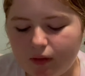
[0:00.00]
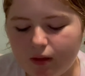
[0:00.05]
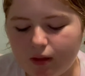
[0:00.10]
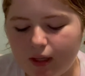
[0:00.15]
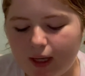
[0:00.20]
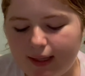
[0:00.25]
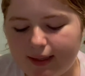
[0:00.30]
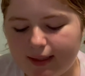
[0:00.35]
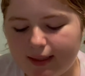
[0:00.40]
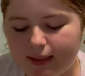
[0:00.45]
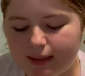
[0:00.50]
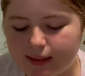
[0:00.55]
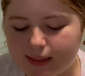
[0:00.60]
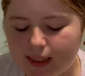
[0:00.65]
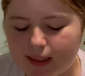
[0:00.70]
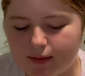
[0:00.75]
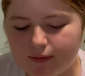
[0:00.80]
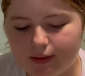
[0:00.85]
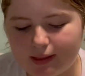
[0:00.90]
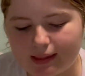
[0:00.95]
I think it's
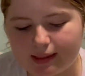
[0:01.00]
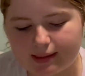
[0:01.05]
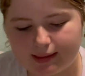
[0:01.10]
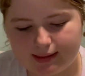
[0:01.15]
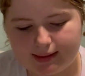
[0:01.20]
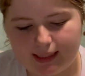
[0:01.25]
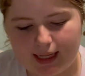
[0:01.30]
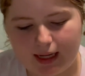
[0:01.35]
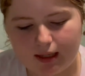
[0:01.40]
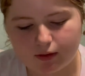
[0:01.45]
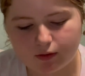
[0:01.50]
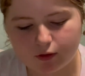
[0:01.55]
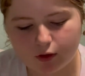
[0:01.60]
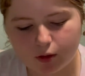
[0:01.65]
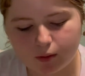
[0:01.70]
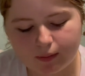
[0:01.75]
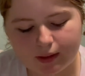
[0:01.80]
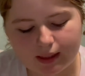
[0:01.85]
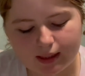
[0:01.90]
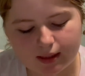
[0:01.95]
kind of like a sad
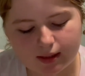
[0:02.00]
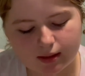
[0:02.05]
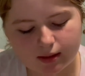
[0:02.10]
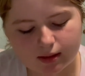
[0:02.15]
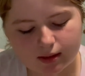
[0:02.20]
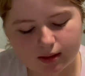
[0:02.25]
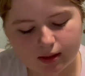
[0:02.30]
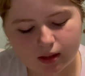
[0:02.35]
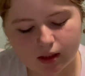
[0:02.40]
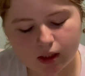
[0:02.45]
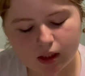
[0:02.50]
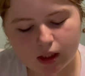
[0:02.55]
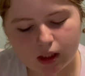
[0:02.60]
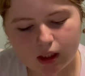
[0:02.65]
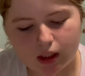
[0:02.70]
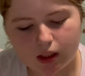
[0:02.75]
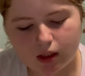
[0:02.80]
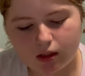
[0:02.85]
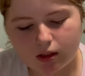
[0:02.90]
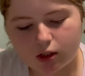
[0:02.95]
romance.
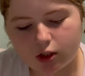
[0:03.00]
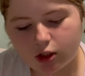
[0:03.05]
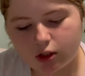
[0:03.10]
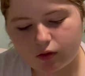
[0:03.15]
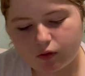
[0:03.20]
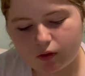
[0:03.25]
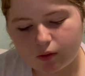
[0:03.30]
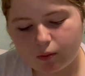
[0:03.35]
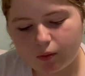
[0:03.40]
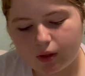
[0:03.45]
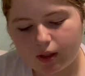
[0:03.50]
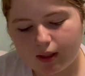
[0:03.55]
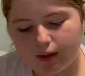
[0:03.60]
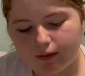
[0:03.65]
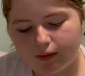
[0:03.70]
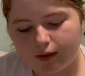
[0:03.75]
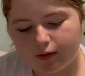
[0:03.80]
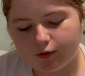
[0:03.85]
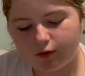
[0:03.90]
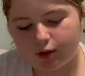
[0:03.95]
Just from what I
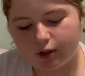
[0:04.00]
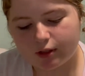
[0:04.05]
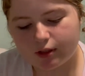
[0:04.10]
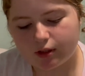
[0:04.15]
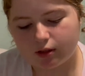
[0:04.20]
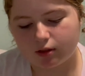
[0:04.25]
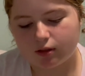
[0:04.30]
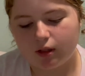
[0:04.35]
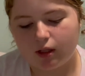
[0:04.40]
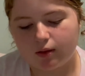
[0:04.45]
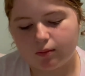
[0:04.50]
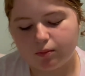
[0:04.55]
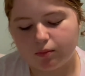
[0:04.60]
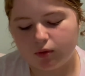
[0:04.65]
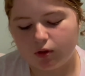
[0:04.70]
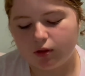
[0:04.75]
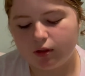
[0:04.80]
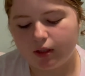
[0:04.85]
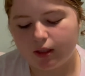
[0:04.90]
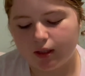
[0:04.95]
read first, there's a lot of
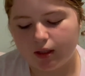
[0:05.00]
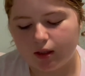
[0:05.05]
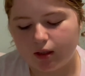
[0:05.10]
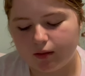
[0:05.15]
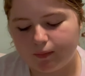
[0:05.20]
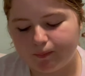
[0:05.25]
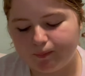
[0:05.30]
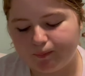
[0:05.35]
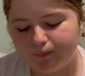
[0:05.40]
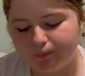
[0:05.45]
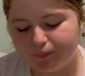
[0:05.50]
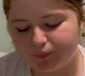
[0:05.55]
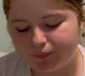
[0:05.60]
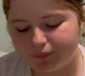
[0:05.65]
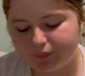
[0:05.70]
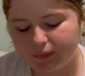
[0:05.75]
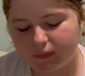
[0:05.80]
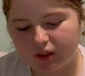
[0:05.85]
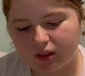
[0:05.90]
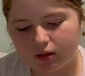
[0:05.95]
bullying
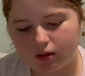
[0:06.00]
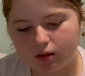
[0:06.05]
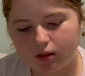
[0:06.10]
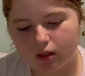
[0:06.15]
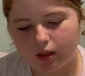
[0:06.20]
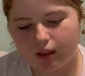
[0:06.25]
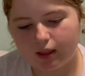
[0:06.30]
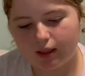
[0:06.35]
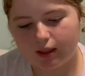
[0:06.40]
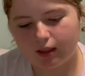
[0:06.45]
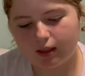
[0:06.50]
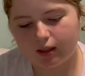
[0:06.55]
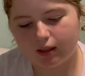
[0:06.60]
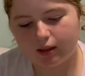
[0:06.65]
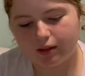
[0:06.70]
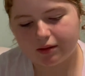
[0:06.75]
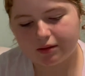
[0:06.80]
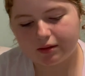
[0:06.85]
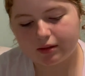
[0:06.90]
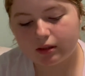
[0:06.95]

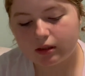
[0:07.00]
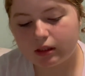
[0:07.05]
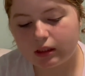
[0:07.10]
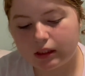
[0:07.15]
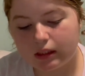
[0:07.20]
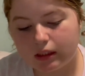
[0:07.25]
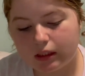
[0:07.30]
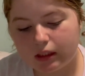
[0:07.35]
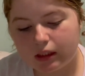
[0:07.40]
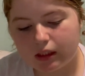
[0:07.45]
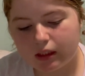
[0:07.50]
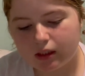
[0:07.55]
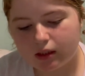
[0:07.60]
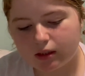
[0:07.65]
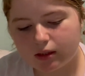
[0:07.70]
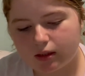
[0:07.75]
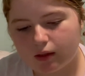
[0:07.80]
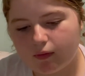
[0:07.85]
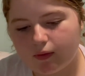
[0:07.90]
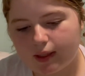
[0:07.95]
and
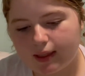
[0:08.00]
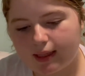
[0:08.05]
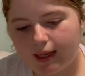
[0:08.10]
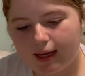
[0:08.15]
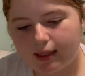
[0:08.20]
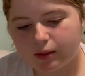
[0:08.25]
stuff like that.